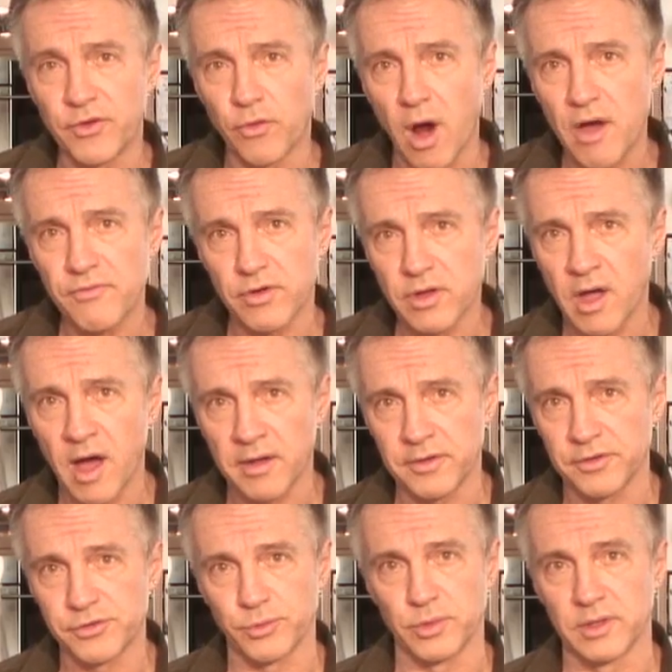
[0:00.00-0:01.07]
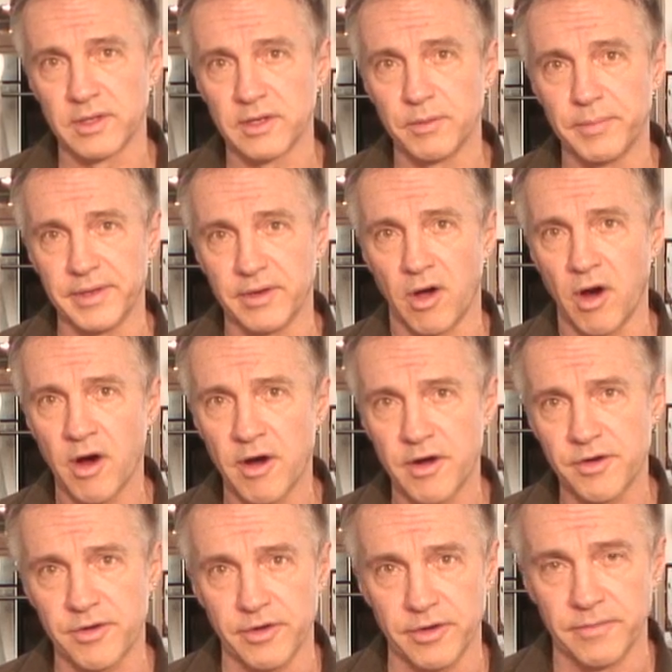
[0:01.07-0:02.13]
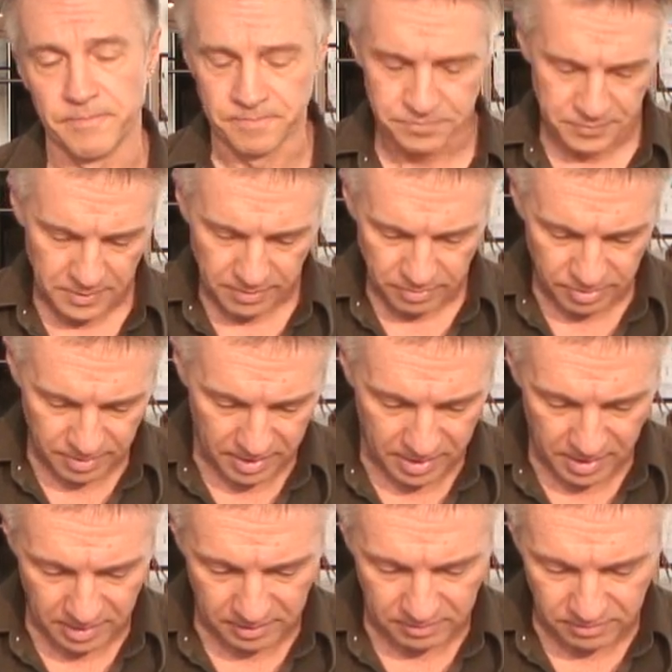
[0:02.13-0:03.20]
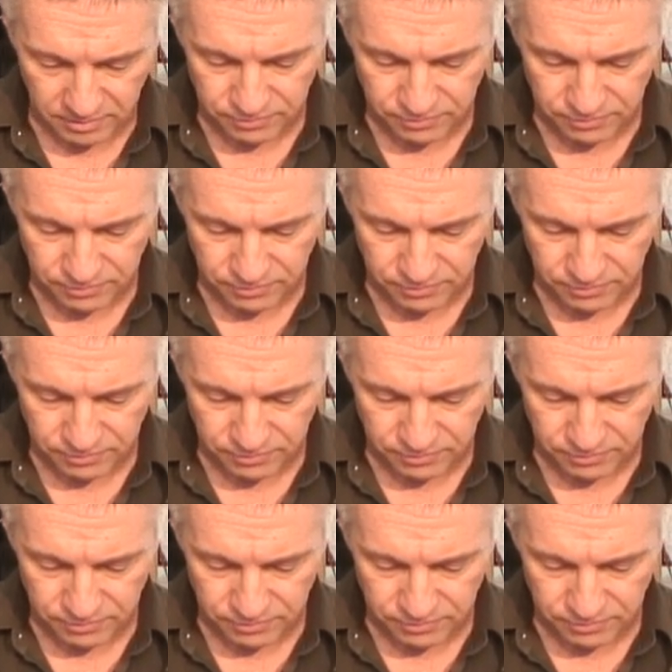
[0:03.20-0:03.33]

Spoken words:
your avocados are a little bit harder, then the